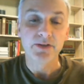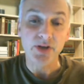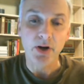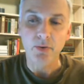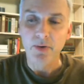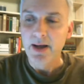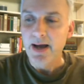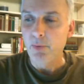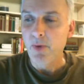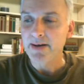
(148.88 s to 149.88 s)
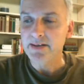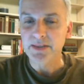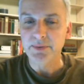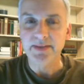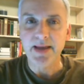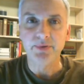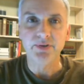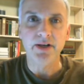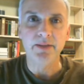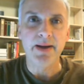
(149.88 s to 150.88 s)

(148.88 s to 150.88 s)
So I wanted to see what that was all